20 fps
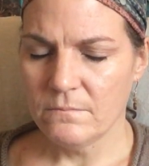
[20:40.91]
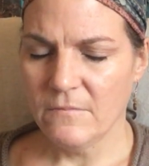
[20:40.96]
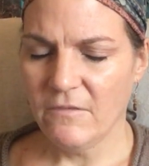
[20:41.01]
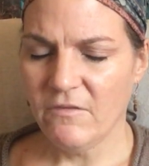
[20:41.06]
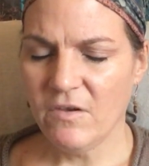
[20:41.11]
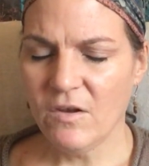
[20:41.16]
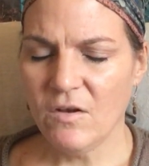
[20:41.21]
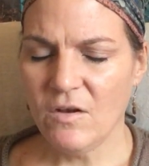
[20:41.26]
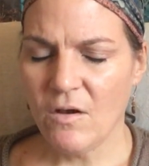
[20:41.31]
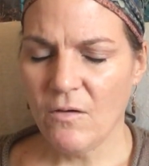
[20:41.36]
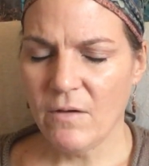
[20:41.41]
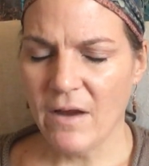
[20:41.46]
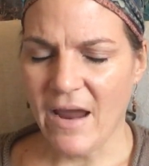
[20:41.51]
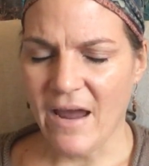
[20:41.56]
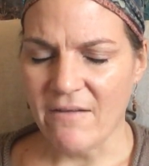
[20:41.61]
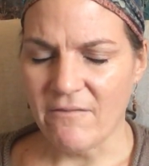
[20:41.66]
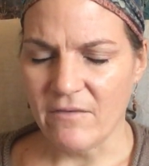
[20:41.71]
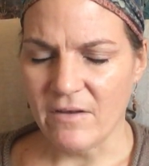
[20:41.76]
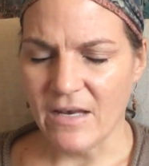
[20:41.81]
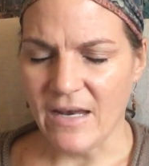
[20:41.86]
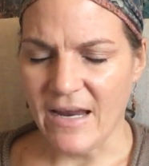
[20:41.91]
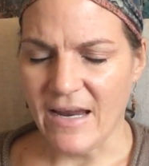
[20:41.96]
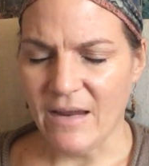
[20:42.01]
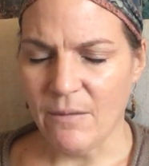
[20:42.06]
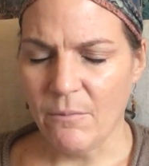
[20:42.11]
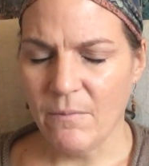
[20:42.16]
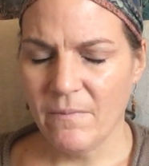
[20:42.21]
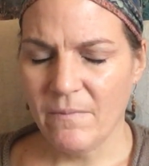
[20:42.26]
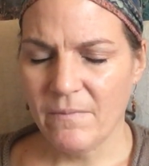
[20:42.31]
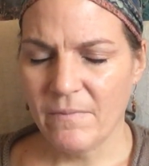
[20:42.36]
If you don't have a
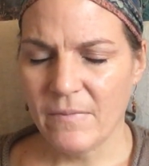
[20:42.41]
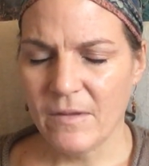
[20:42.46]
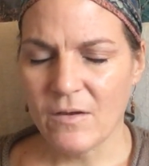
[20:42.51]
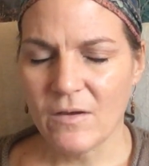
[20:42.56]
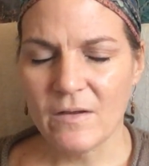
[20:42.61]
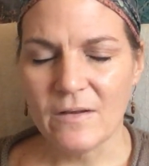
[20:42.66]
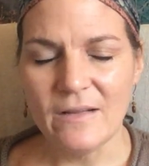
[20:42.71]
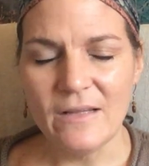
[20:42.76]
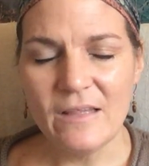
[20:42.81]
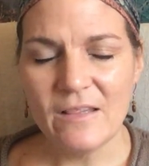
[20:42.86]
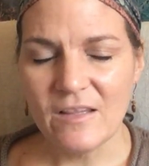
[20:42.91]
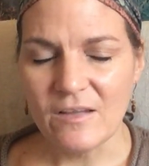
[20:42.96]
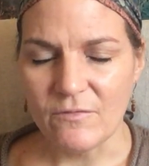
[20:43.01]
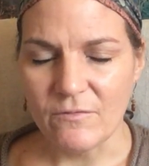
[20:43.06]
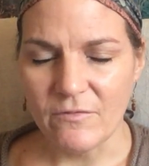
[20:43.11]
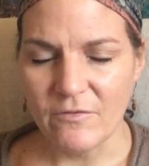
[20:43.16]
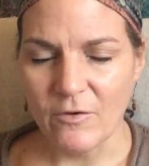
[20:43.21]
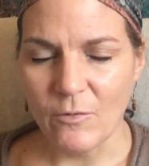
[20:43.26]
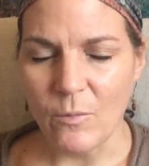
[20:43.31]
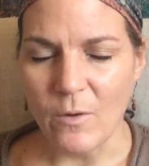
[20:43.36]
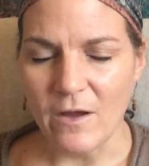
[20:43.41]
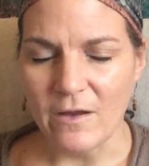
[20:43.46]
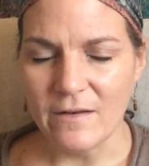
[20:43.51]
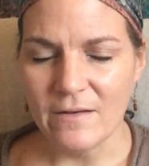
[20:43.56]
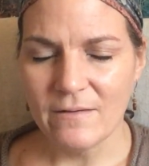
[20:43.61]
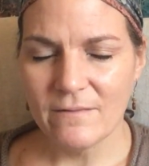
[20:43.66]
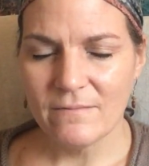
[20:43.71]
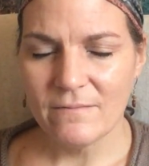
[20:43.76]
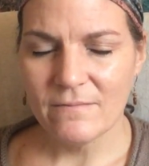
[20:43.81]
name, you could listen for one.